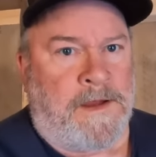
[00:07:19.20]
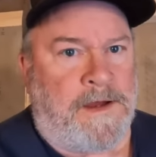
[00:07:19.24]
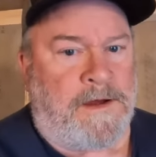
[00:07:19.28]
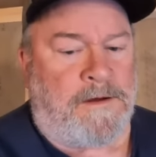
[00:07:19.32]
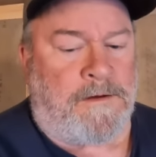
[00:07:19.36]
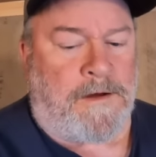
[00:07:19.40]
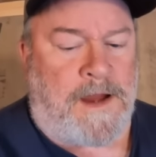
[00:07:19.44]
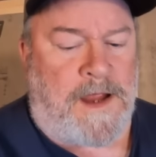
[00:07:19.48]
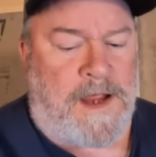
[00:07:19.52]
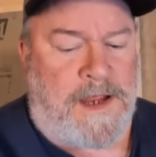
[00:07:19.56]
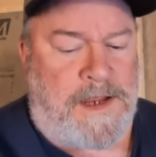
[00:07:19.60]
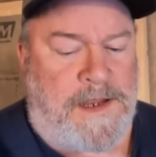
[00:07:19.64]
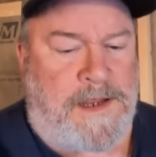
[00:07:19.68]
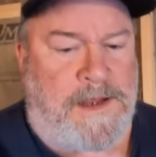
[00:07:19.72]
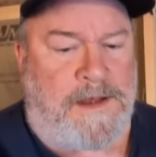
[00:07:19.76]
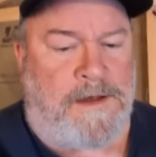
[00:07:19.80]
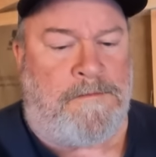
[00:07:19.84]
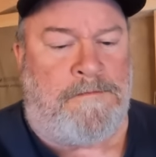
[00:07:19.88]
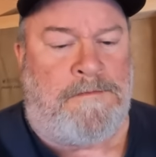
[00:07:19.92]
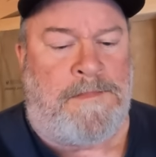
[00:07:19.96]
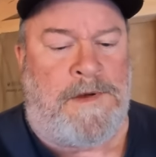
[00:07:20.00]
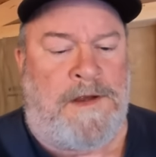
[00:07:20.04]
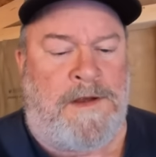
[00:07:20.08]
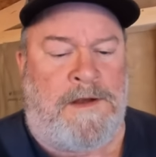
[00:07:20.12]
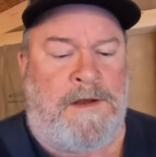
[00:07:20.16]
here I
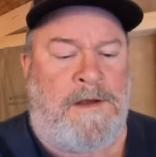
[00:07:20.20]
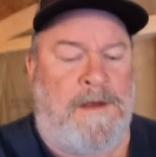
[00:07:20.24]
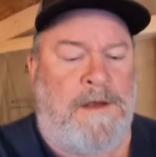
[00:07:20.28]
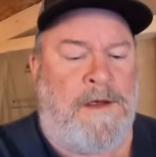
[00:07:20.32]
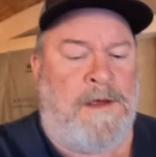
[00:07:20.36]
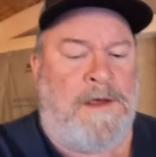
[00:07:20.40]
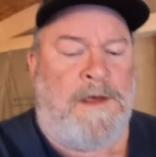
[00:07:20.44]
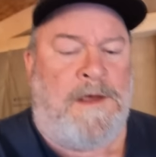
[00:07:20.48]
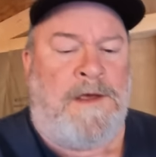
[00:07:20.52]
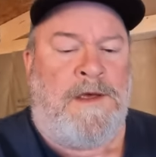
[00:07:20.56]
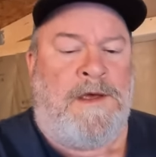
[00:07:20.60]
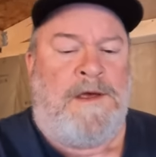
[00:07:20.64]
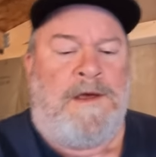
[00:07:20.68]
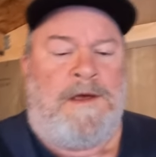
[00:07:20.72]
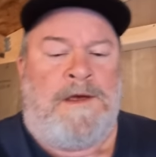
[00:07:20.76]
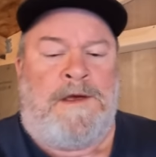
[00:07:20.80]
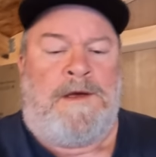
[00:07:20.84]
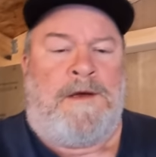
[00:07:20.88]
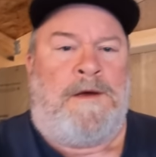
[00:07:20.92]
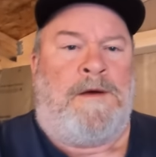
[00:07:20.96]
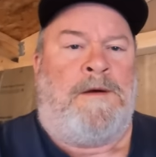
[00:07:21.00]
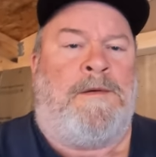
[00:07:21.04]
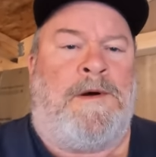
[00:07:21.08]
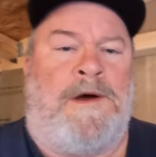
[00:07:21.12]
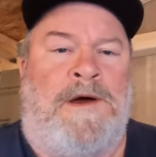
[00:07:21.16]
am.
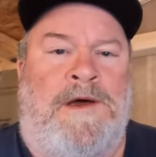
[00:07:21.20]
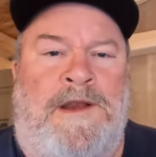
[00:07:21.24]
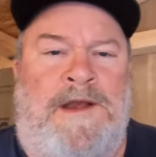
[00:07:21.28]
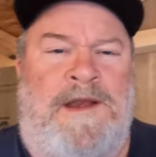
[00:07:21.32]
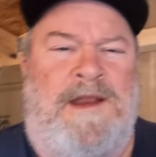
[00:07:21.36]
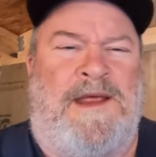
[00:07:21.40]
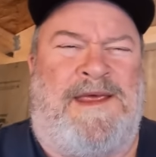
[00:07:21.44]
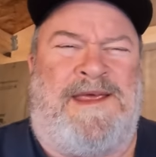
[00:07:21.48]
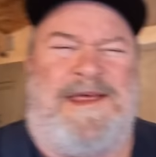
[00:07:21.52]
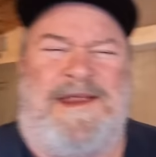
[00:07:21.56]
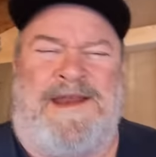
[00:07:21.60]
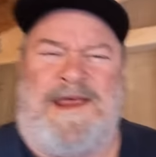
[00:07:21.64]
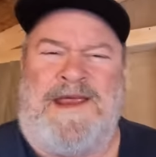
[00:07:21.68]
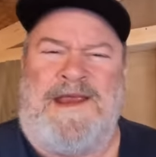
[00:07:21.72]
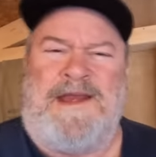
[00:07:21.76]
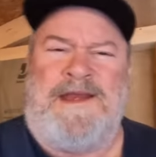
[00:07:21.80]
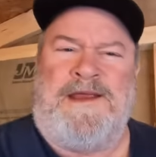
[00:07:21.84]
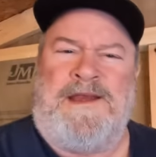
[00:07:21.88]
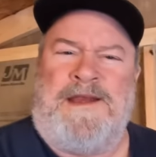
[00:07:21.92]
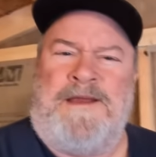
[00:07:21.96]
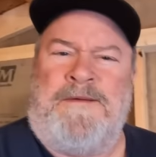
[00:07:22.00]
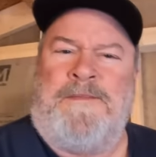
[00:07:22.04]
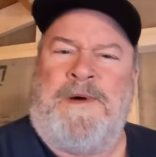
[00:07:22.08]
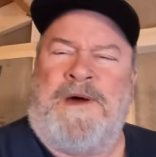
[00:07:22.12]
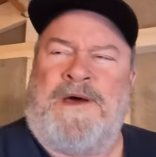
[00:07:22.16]
But it ain't
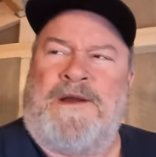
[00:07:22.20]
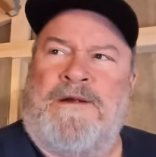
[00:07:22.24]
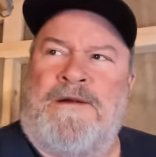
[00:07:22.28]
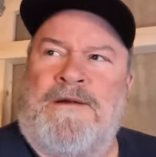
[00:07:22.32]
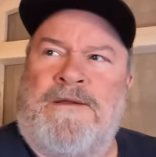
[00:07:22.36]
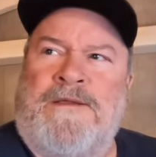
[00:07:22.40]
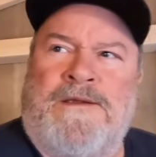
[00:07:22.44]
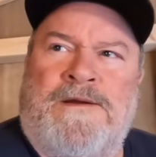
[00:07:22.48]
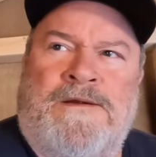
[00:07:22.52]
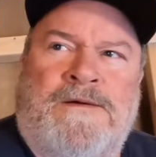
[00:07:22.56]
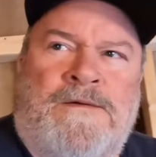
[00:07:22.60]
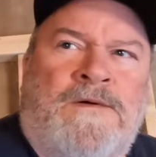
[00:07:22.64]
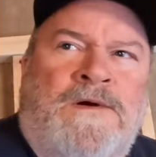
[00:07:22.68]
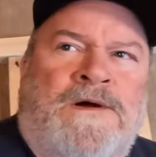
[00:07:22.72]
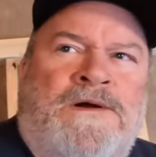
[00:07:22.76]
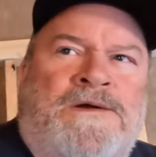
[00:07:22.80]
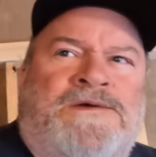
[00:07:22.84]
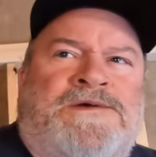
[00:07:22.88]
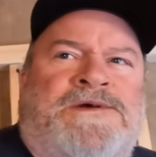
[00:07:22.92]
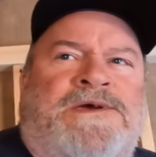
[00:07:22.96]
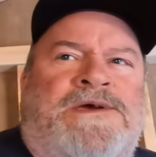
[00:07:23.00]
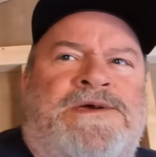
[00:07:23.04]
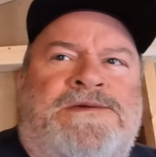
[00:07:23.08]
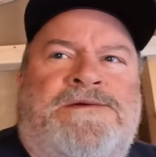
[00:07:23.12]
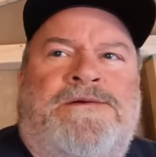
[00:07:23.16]
any better than it
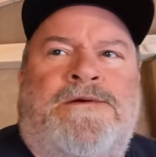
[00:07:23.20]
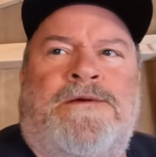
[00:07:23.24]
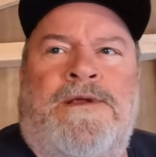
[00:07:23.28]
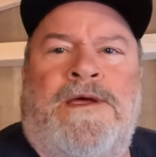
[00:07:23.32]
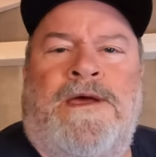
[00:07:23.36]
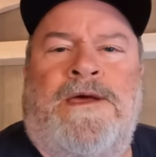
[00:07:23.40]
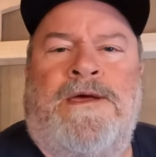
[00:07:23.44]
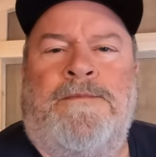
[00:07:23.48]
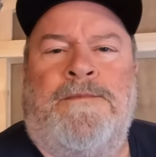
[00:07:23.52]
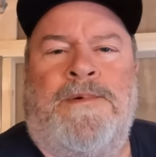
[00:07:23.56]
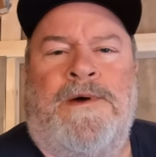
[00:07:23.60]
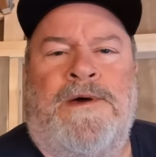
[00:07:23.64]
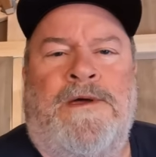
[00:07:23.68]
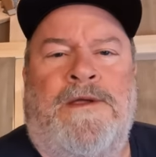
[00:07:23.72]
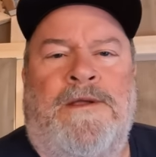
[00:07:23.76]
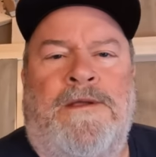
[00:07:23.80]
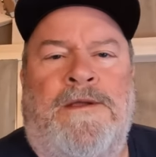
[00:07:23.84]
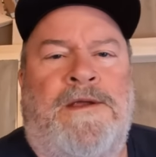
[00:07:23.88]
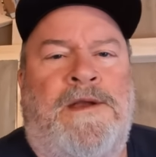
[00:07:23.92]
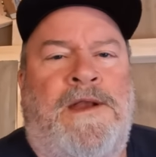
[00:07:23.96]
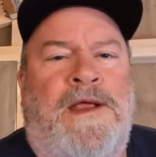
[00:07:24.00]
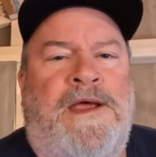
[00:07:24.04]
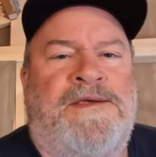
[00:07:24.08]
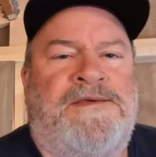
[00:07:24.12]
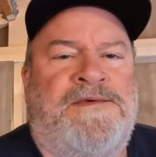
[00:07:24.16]
was yesterday, but
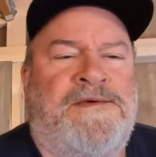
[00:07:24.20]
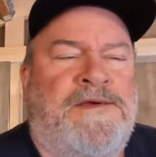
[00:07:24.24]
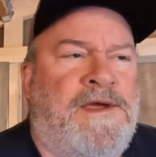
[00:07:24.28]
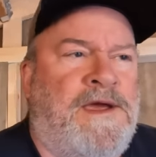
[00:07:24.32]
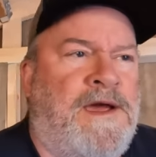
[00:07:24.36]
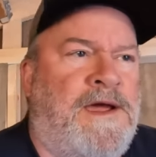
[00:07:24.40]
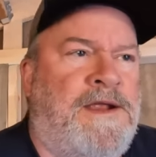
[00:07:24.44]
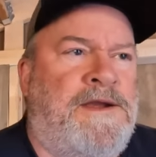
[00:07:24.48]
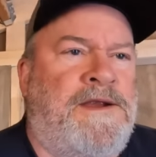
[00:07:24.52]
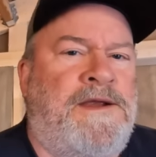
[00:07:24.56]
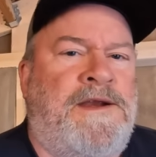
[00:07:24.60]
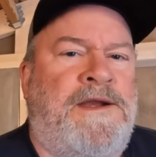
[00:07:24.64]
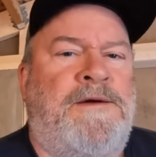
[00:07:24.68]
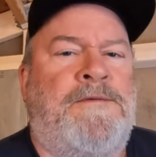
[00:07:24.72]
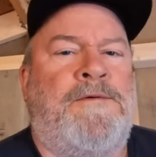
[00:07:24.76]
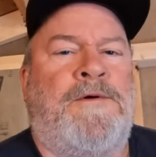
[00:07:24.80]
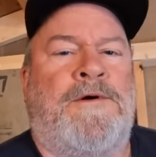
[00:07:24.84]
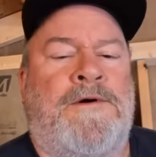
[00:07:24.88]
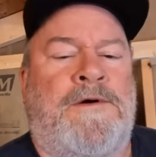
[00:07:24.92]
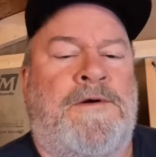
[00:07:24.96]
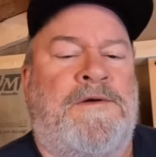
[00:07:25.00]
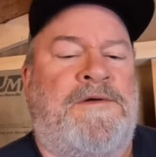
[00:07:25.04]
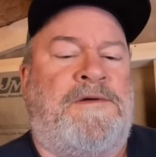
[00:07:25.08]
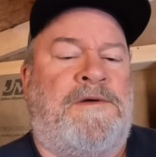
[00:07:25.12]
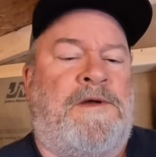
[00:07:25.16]
it hasn't gotten any
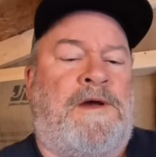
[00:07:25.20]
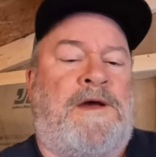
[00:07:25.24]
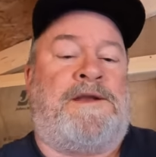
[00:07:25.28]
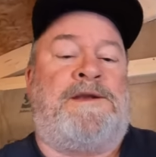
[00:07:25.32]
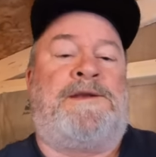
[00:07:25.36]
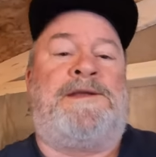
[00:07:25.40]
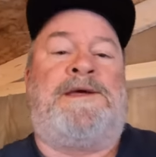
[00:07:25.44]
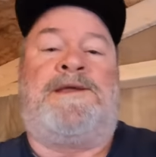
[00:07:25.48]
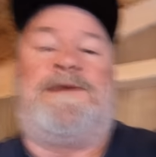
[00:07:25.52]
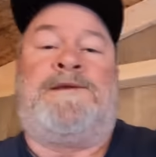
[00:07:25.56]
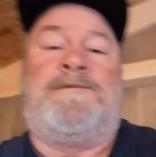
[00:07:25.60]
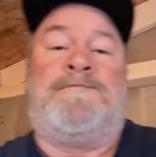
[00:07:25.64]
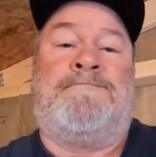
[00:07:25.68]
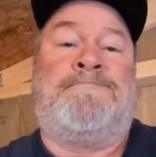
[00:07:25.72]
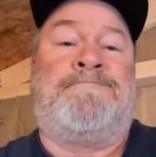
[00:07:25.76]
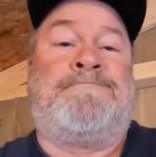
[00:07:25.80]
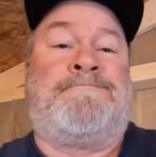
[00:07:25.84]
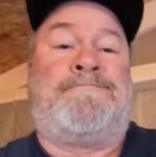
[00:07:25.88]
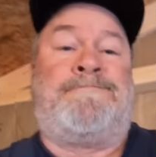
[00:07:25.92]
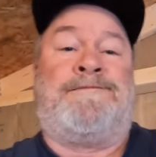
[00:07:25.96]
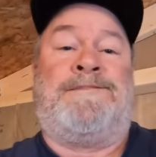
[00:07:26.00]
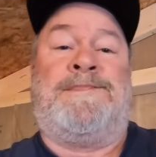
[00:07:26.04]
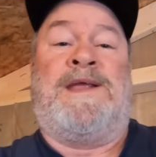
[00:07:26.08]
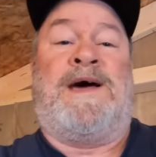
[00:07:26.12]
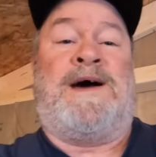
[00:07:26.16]
worse. I
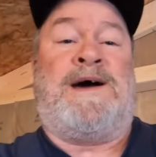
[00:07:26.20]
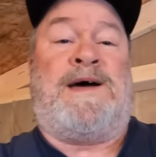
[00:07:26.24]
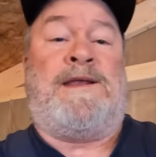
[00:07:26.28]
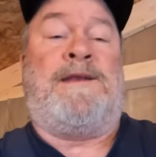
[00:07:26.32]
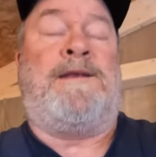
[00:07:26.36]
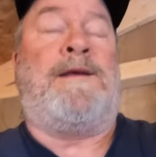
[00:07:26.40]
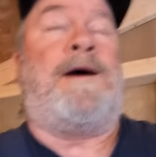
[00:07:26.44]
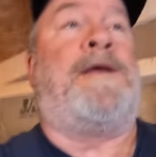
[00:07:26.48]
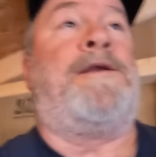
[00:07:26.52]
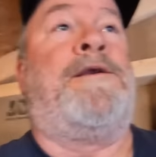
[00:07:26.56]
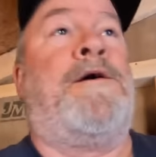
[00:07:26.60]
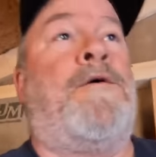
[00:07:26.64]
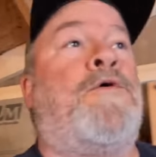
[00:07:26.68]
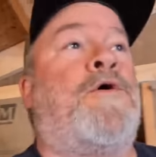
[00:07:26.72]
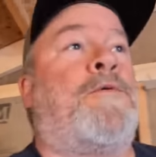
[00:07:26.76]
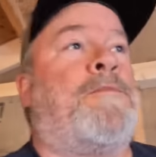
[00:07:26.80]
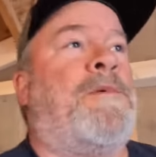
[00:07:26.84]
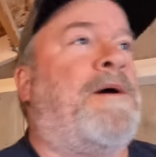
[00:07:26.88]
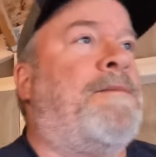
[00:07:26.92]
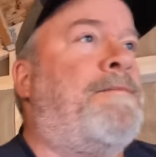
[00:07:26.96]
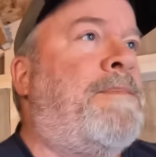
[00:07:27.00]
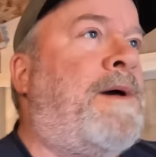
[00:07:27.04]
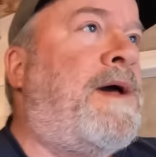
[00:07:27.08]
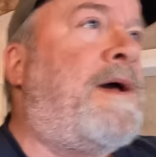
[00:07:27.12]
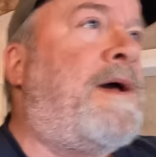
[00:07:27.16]
did not, I know where my